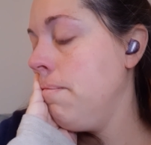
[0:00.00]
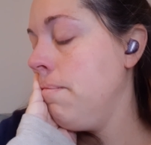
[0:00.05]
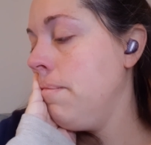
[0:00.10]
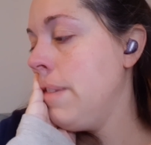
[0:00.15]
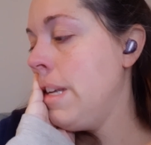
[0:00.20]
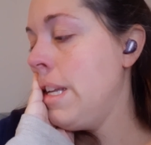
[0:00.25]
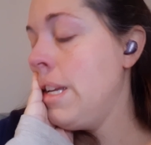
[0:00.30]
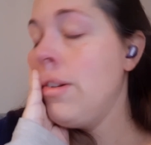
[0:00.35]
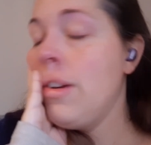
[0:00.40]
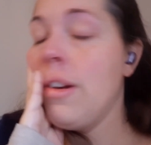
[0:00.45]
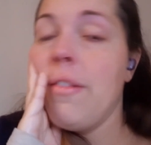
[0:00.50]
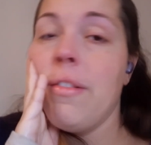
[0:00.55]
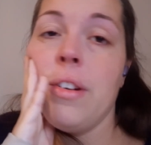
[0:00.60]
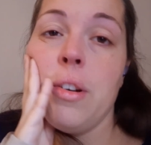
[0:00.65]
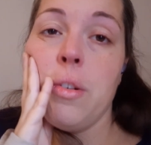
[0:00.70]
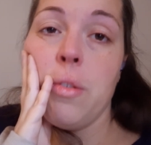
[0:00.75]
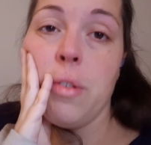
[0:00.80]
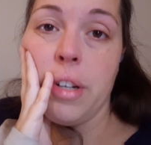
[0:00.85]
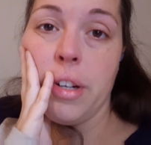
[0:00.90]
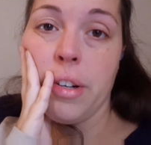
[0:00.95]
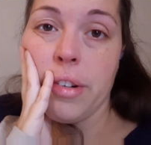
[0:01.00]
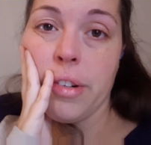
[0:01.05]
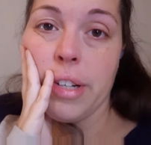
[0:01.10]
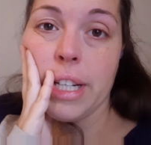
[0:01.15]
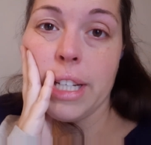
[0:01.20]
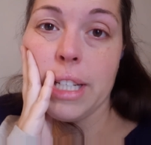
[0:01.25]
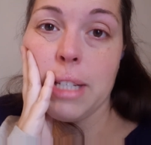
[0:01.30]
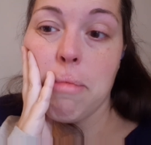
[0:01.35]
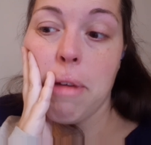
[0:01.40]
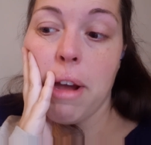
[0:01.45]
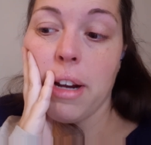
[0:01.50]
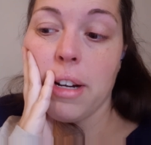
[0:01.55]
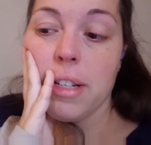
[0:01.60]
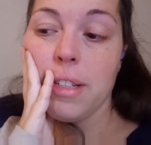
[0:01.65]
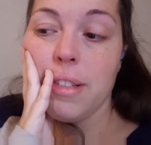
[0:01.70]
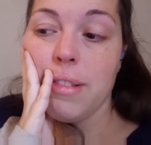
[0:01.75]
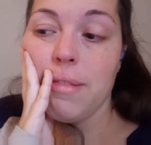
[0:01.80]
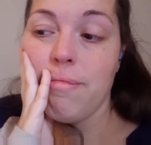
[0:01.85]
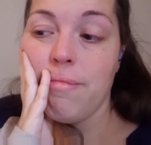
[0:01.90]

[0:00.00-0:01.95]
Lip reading: And you never know what you're gonna expect.